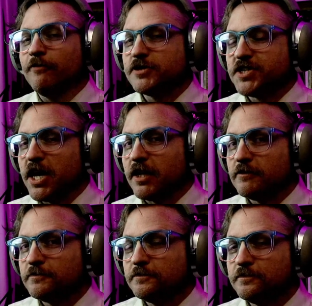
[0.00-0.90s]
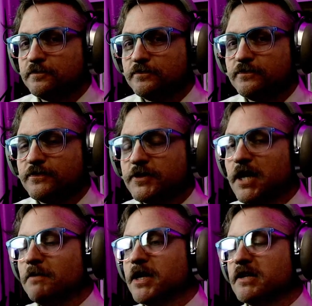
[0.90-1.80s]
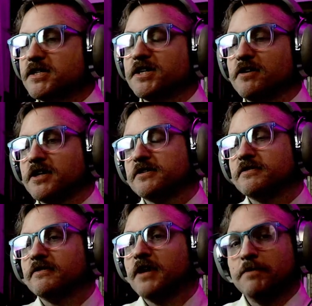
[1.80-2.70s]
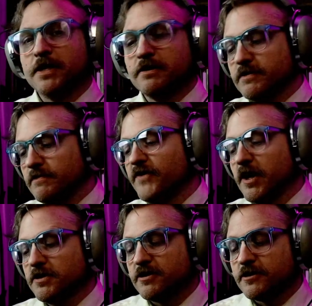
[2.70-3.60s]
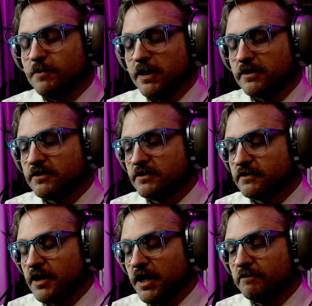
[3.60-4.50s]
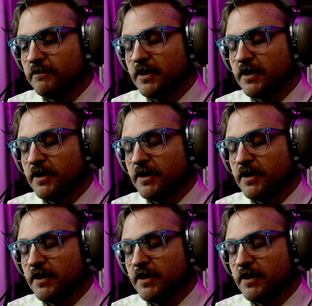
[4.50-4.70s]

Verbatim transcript: for a second. Time to get serious. And I'm being very serious about this, okay?